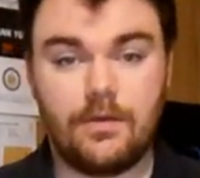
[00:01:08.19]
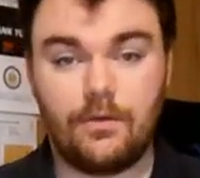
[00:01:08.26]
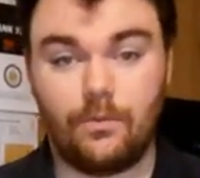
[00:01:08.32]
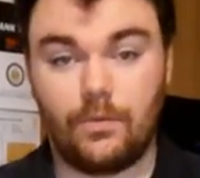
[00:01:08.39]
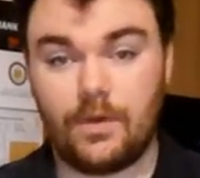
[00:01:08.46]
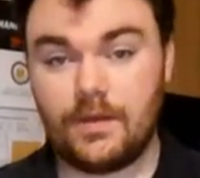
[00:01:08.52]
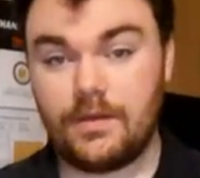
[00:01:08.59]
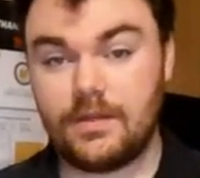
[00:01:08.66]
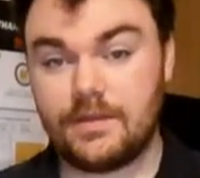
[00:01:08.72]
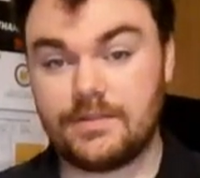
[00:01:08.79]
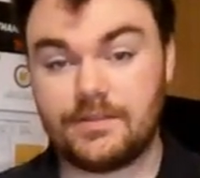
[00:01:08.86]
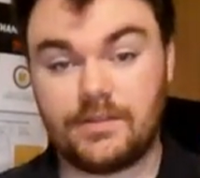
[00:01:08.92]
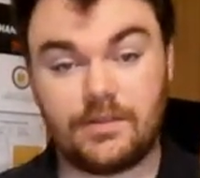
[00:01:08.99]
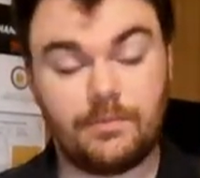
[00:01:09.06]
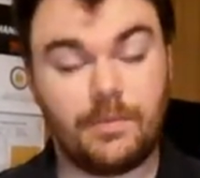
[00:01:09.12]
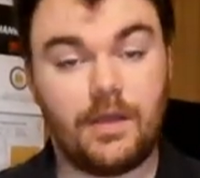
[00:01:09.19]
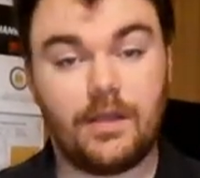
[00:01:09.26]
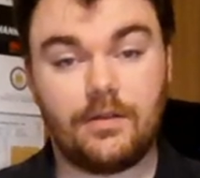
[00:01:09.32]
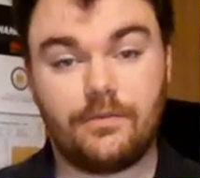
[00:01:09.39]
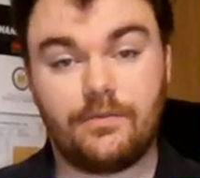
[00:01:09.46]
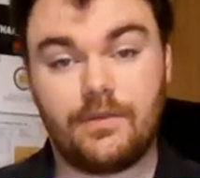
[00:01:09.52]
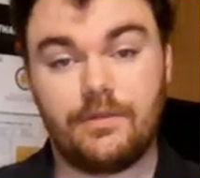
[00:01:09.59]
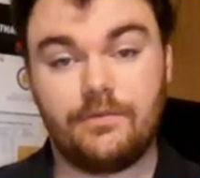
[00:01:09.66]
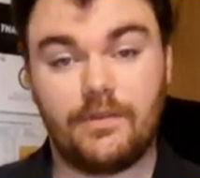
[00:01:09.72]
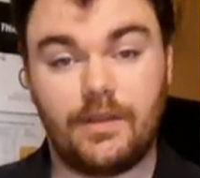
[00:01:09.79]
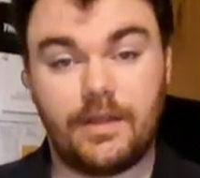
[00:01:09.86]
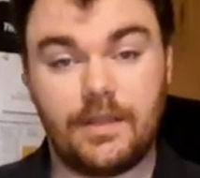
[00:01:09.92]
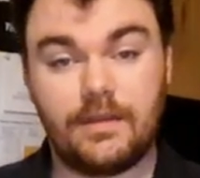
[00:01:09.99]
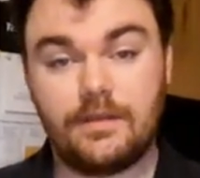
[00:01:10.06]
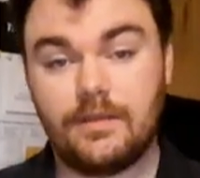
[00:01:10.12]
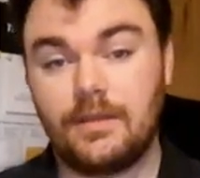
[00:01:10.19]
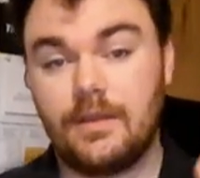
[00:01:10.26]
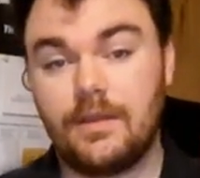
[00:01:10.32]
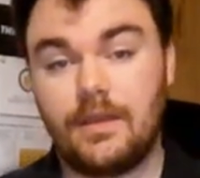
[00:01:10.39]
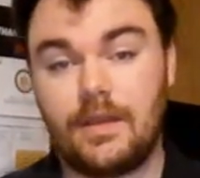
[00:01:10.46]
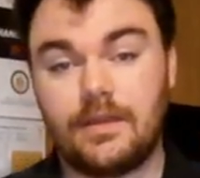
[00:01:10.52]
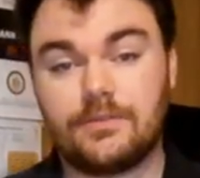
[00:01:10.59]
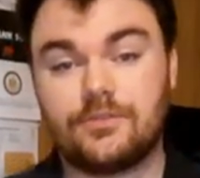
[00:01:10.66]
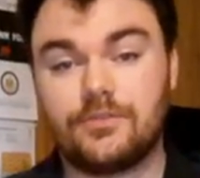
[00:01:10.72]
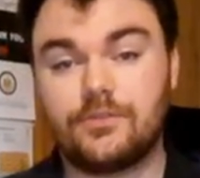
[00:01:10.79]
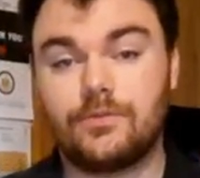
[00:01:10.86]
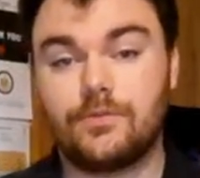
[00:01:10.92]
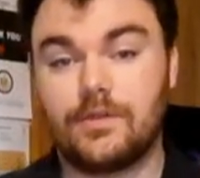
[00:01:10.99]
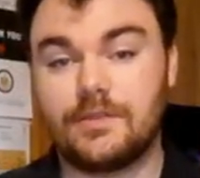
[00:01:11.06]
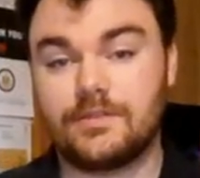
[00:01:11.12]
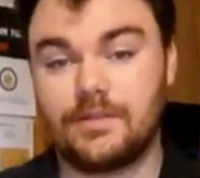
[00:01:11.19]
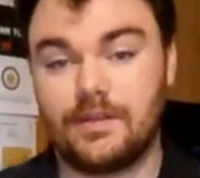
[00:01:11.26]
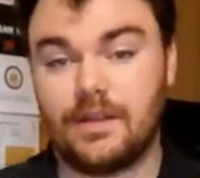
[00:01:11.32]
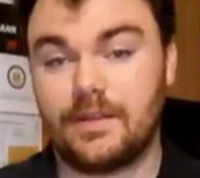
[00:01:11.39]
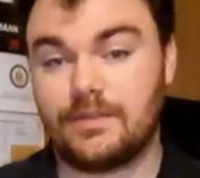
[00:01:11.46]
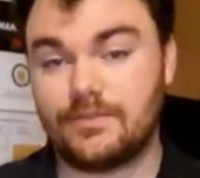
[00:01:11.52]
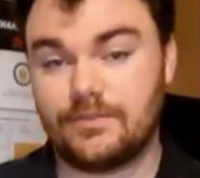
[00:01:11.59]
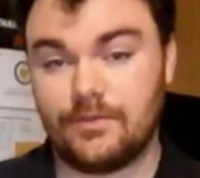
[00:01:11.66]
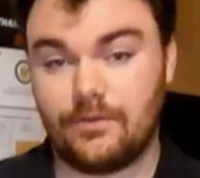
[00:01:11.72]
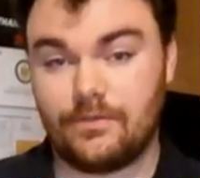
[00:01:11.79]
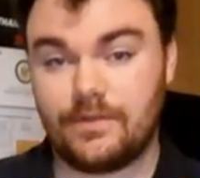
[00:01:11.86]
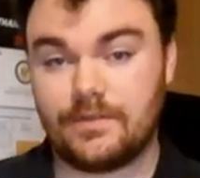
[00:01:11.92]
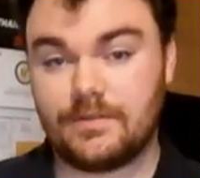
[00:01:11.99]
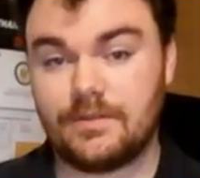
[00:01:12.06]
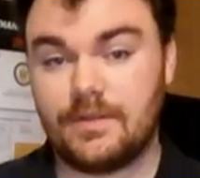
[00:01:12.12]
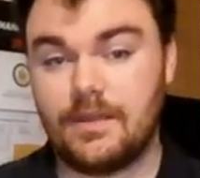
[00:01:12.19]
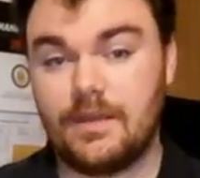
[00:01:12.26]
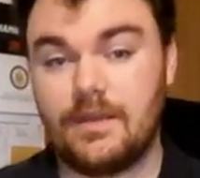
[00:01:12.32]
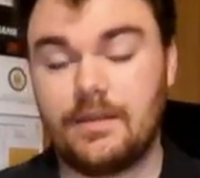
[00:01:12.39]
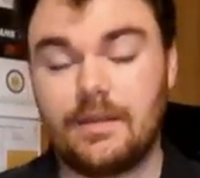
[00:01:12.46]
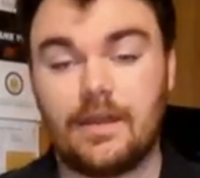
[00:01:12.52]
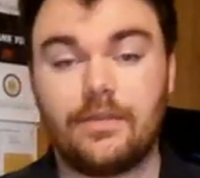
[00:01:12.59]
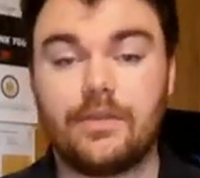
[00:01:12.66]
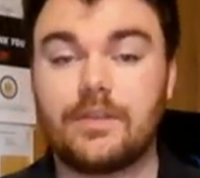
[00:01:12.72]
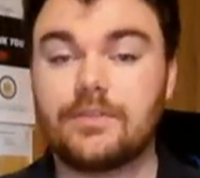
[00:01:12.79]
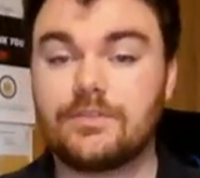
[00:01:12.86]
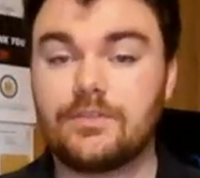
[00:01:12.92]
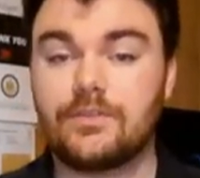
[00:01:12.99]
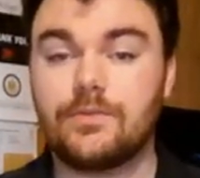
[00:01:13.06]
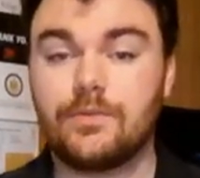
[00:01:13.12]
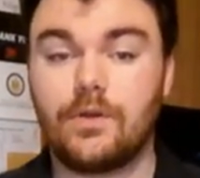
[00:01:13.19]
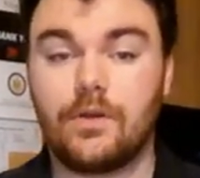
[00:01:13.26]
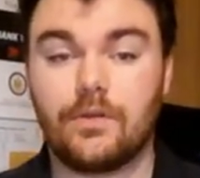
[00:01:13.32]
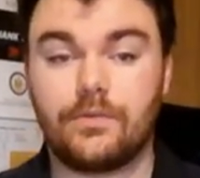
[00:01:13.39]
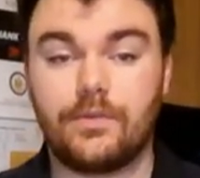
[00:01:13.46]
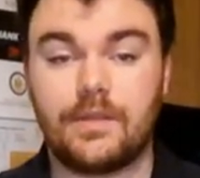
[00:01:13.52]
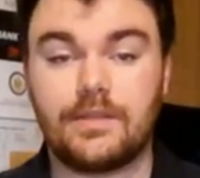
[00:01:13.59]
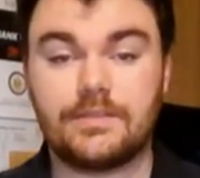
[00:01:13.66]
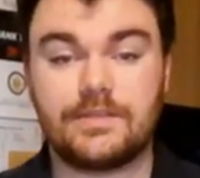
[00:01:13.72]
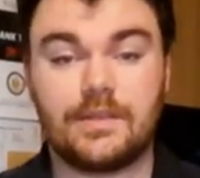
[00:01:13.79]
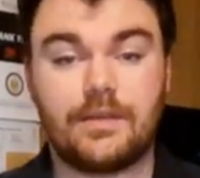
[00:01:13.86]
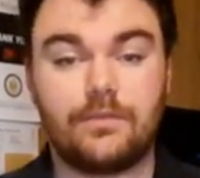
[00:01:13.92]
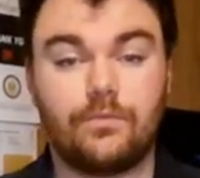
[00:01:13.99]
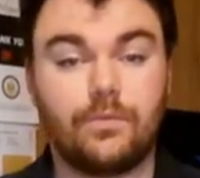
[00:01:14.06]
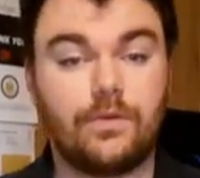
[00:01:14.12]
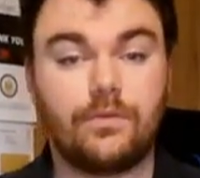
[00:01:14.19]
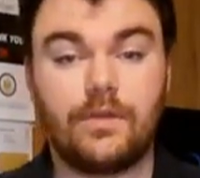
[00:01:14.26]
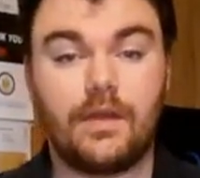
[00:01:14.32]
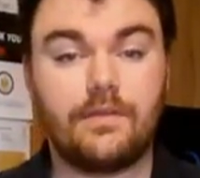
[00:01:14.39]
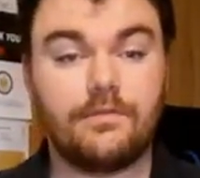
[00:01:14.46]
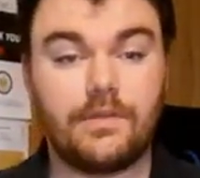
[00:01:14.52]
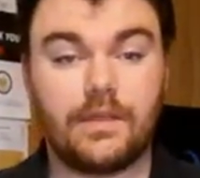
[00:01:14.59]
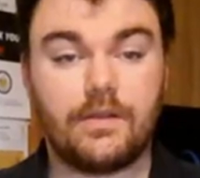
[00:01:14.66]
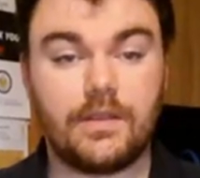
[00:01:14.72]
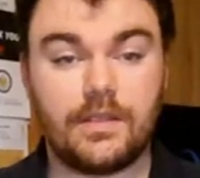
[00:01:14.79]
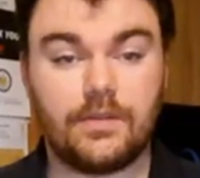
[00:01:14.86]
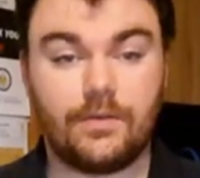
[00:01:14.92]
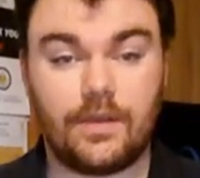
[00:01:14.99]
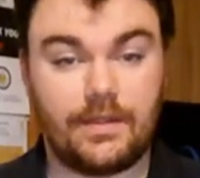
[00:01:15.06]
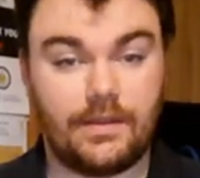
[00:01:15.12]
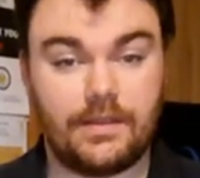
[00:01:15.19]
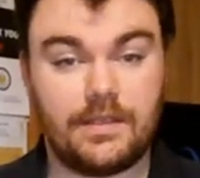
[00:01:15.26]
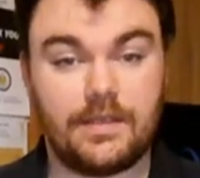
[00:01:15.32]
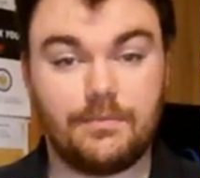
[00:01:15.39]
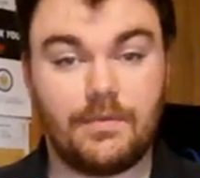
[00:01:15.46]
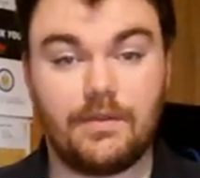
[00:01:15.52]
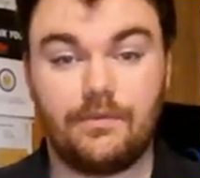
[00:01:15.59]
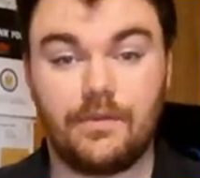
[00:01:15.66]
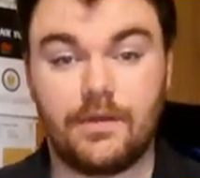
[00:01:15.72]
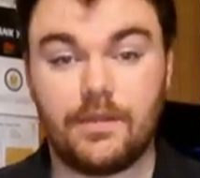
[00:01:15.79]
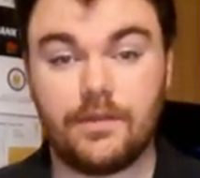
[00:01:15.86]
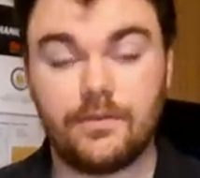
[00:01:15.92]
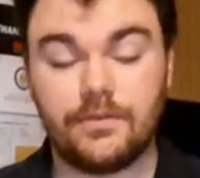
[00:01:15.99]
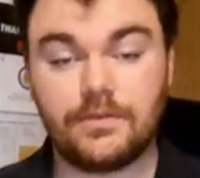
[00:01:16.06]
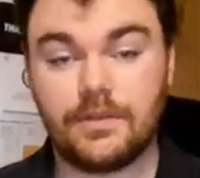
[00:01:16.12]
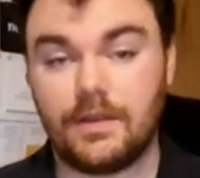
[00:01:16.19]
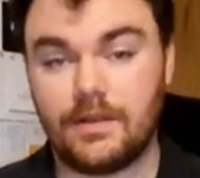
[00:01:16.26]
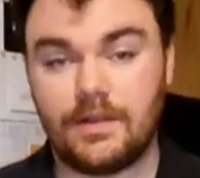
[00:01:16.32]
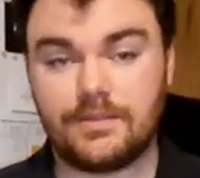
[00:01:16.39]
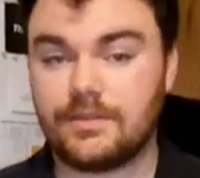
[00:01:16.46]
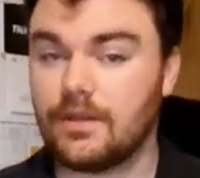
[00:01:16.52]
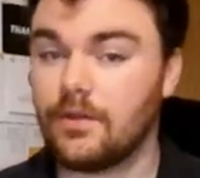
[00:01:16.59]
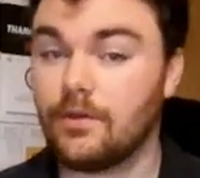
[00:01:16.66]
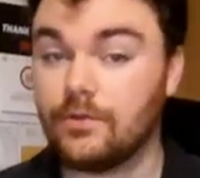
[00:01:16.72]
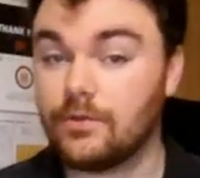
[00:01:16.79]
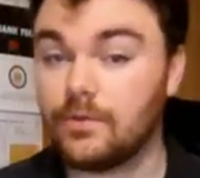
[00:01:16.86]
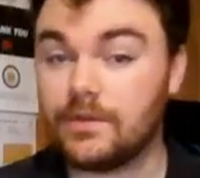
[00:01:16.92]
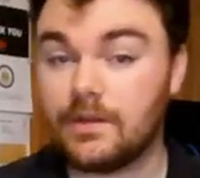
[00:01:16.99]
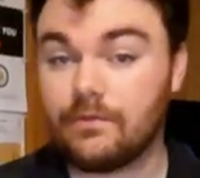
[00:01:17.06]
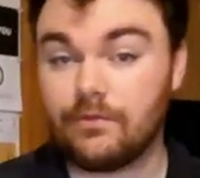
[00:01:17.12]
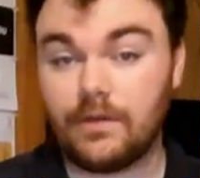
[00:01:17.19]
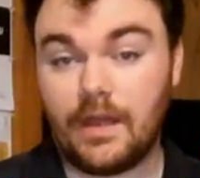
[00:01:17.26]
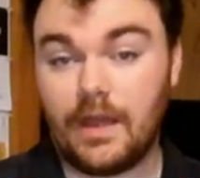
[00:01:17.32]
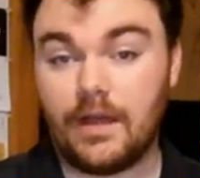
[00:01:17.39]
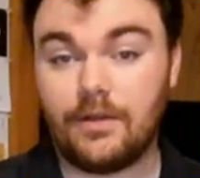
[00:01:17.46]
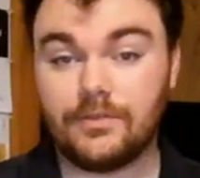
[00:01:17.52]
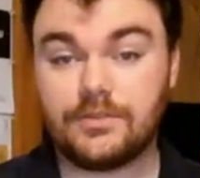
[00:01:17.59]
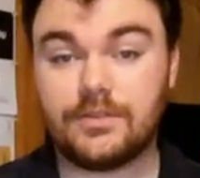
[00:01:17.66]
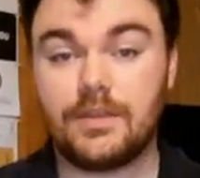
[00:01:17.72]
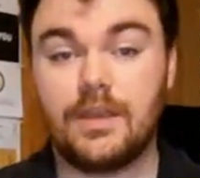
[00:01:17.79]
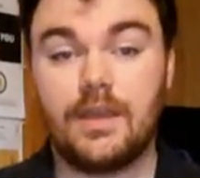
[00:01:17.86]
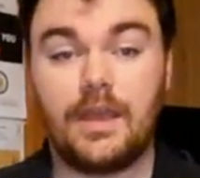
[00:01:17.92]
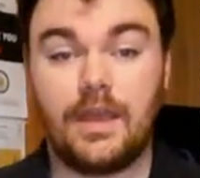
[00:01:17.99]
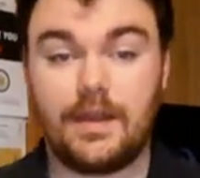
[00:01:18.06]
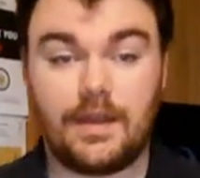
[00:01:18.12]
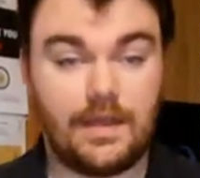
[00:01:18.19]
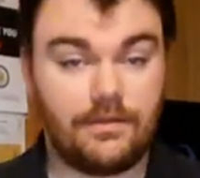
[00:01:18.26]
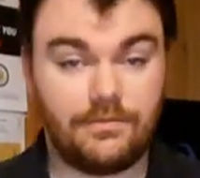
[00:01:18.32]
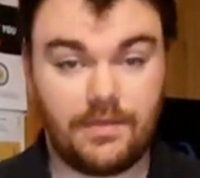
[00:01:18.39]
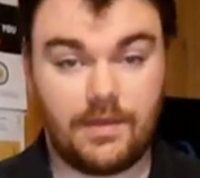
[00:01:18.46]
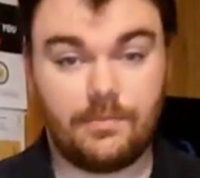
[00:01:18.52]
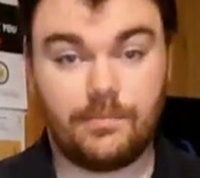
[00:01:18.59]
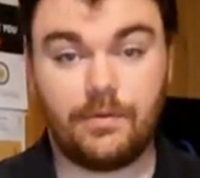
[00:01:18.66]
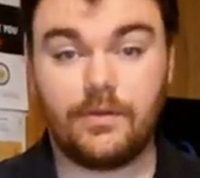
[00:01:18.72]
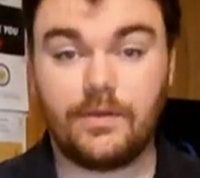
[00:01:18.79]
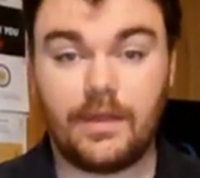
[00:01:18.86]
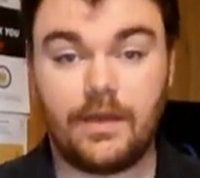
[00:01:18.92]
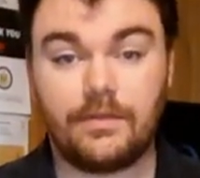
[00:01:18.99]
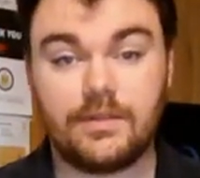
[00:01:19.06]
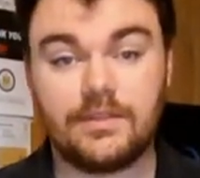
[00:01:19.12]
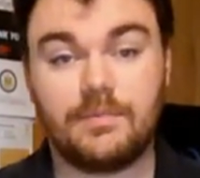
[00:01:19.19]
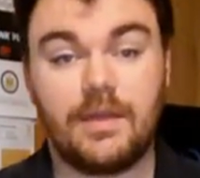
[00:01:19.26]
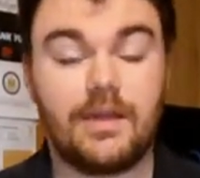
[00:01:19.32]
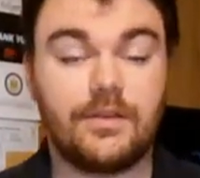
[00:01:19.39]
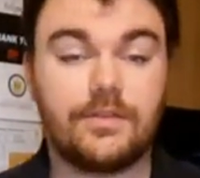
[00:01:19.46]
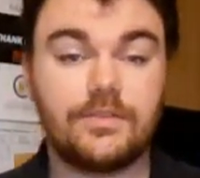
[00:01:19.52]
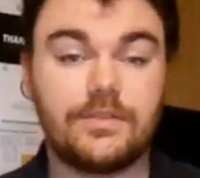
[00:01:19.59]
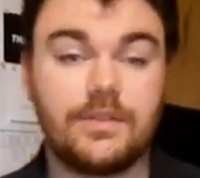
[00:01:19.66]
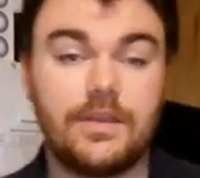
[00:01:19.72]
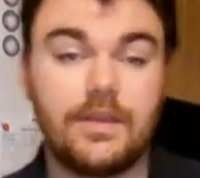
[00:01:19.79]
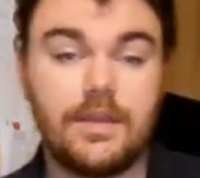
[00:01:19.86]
One is the topography of the lane, and two is the lane surface. Now, these two are things that will not vary greatly in my videos unless I go to a different house and have them put down these patterns.